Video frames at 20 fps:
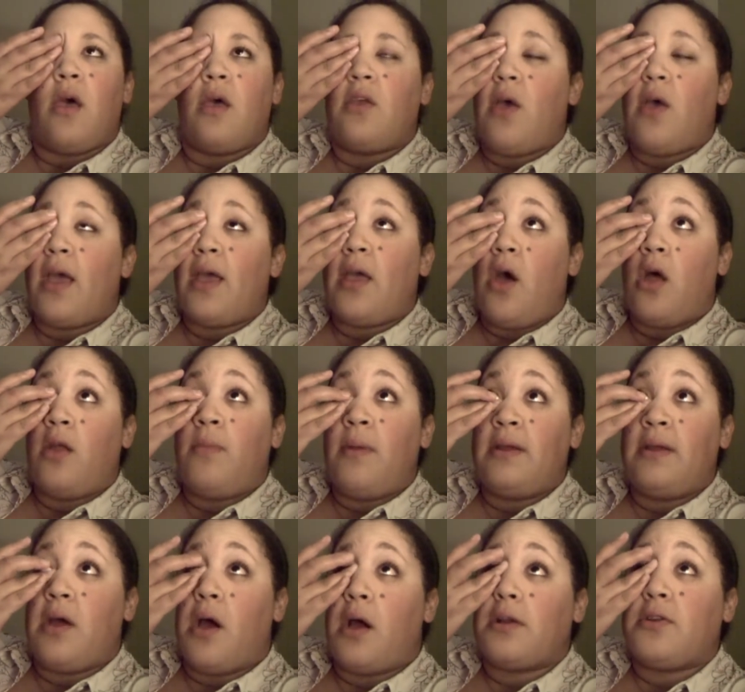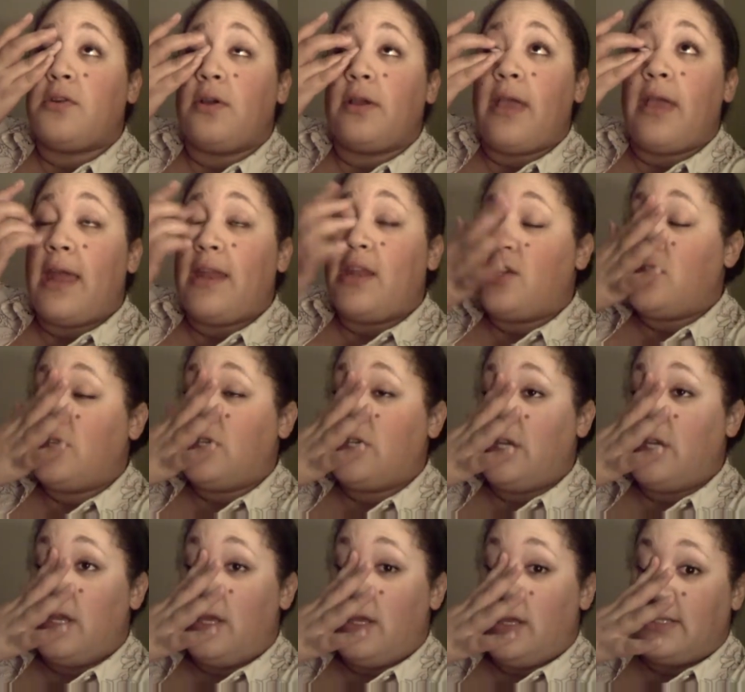Well, I called my doctor again, and
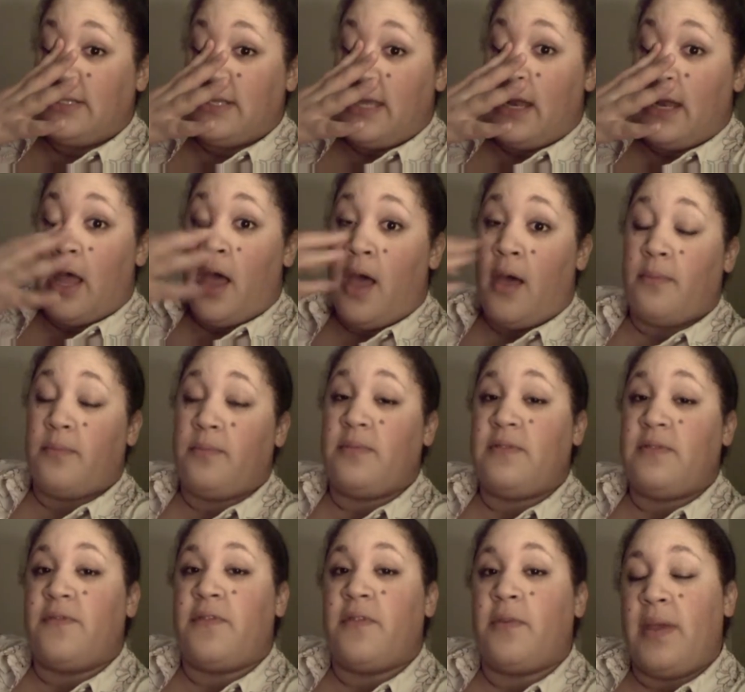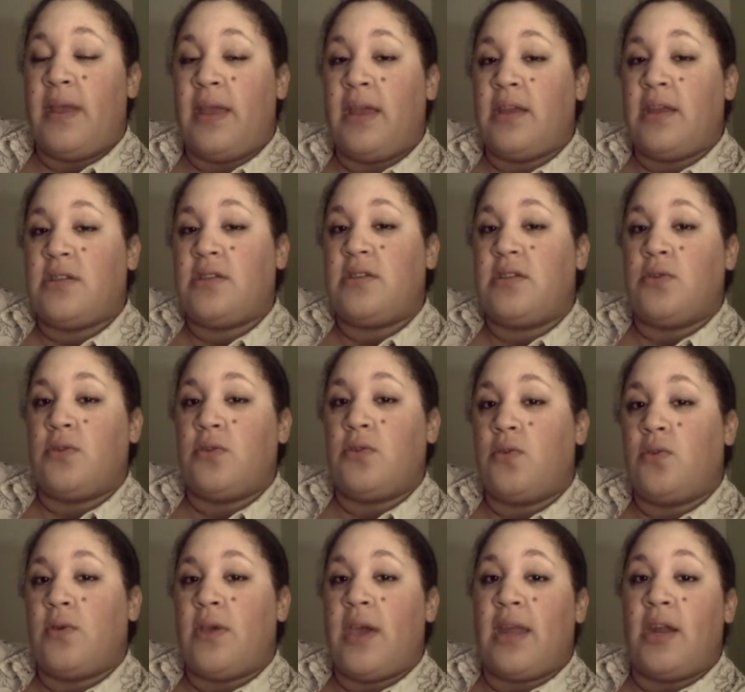she set up for me
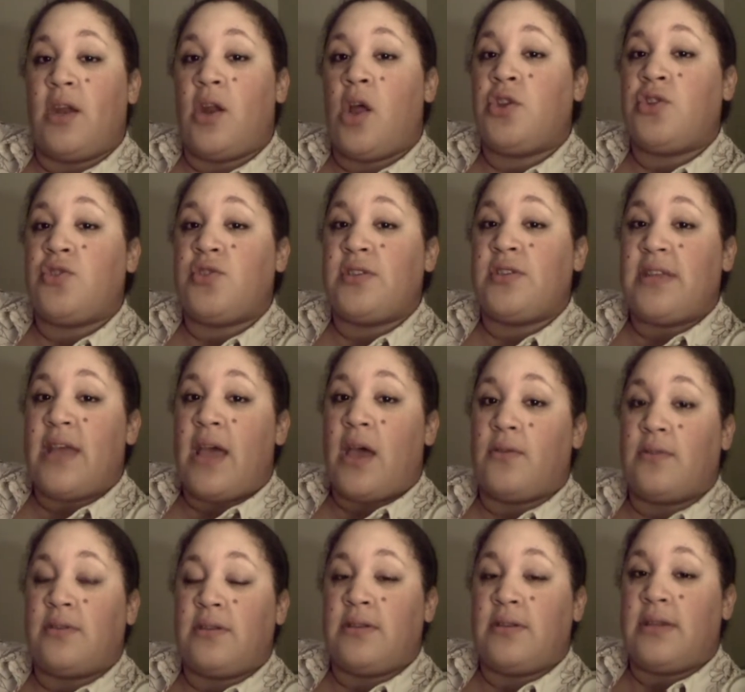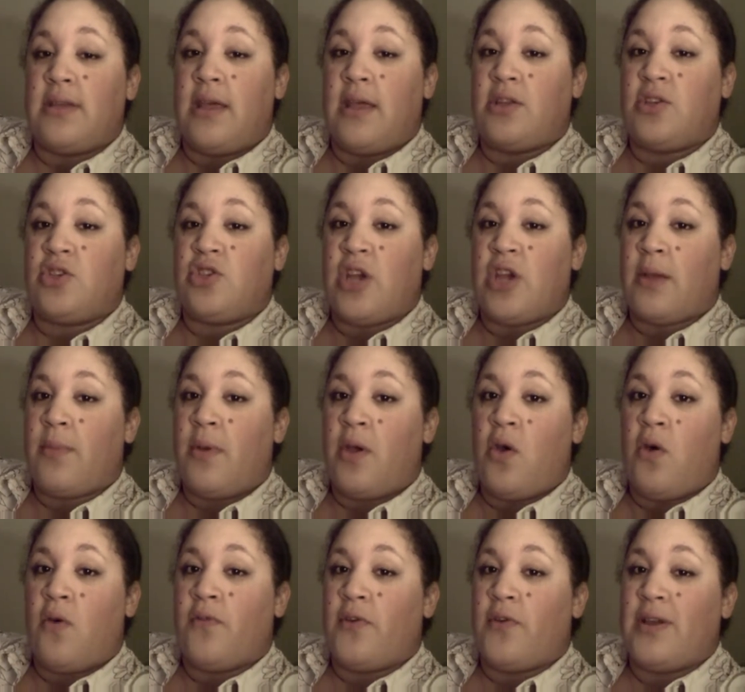to get an ultrasound to check
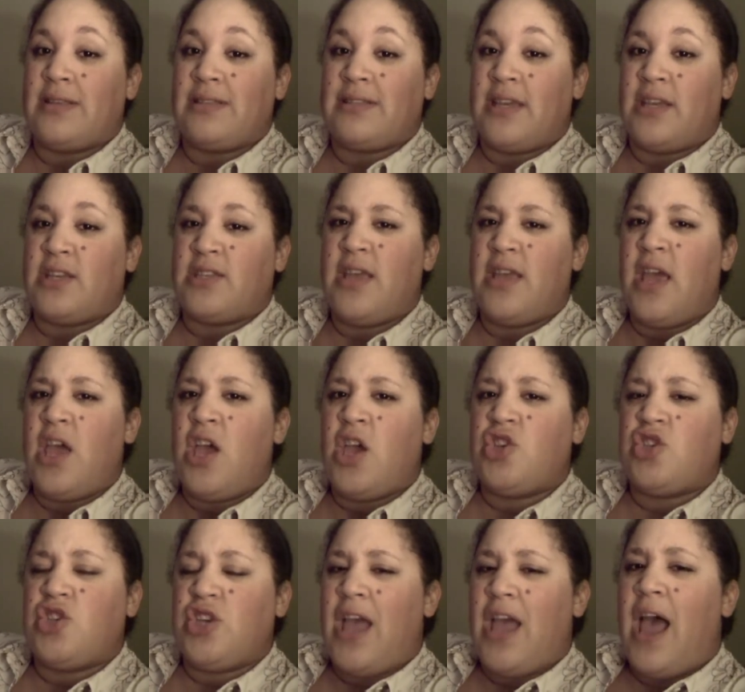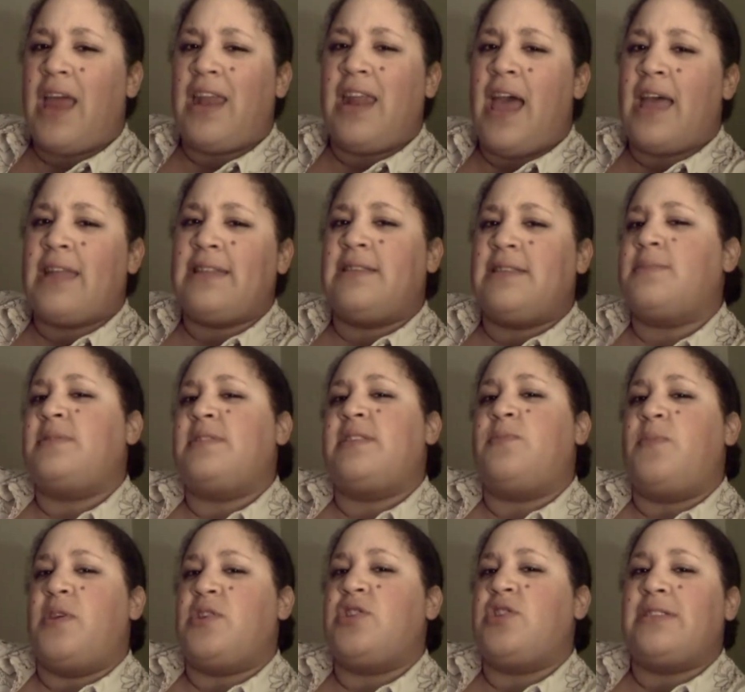my ovaries, because she kind of had some
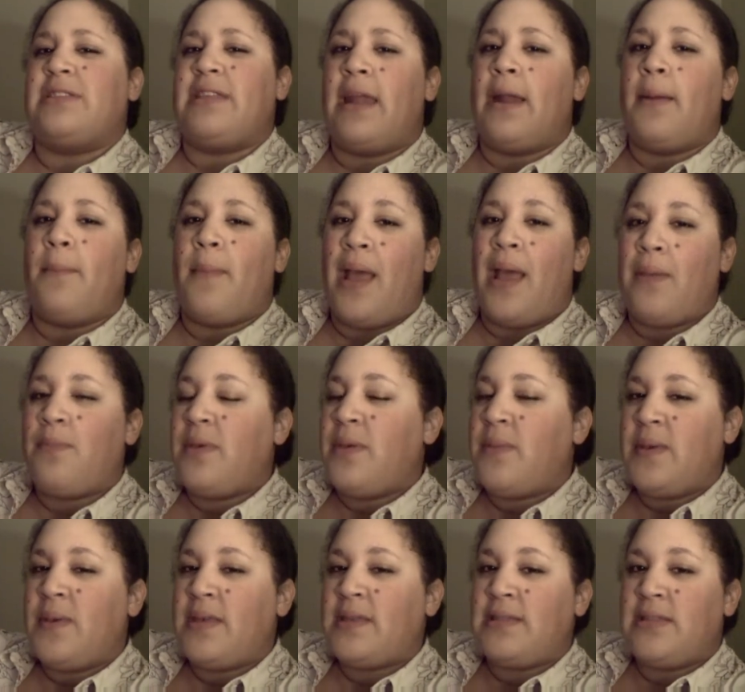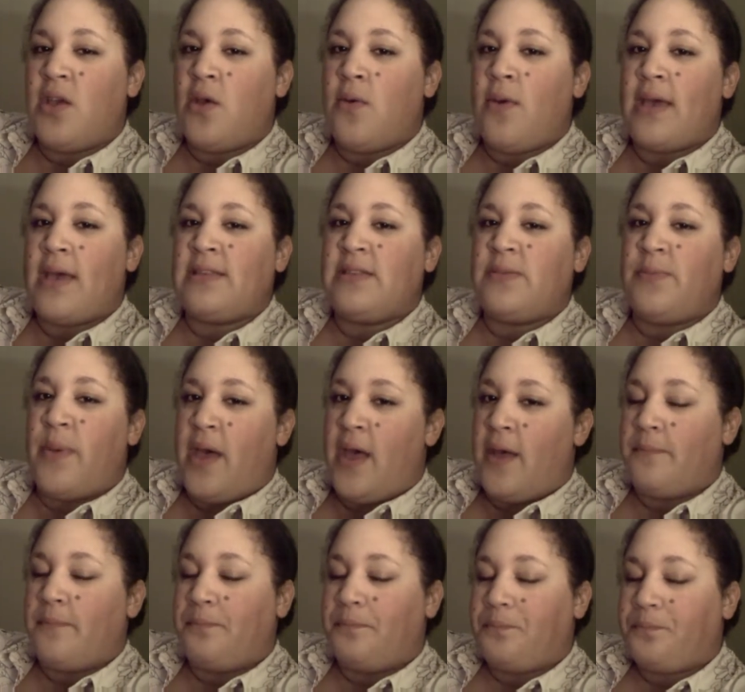suspicions that it might be PCOS,
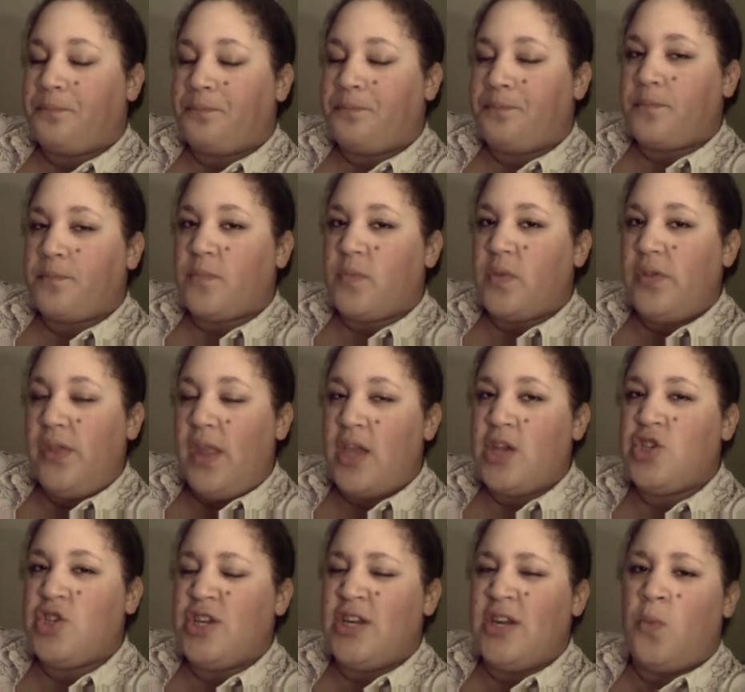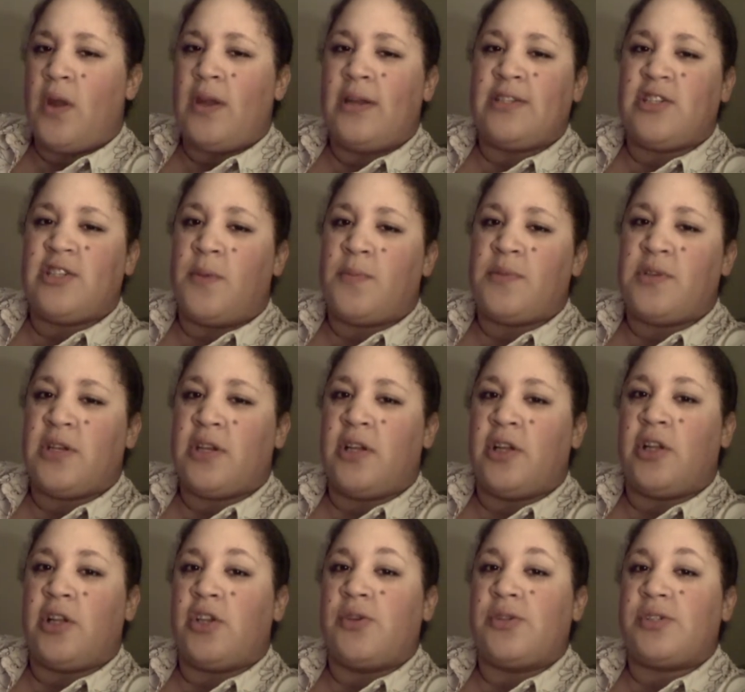but she didn't want to jump to
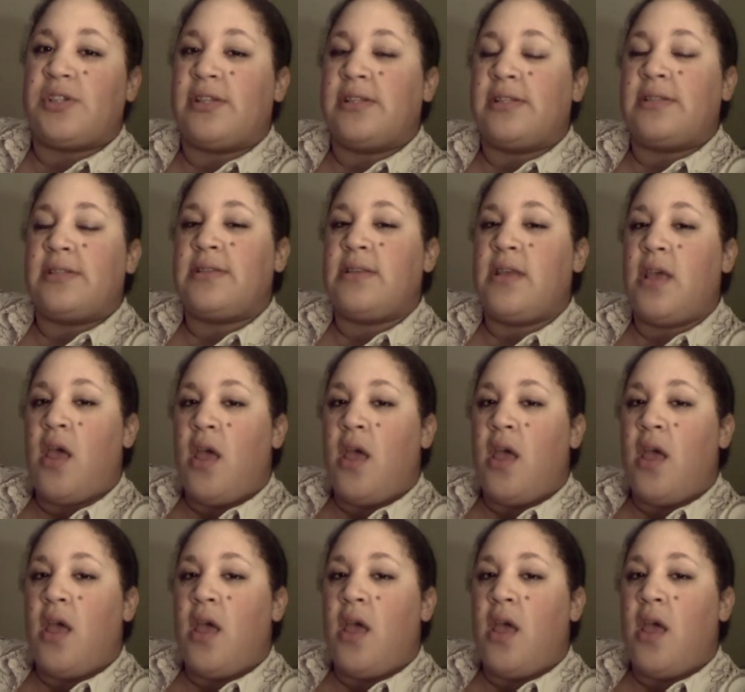conclusions.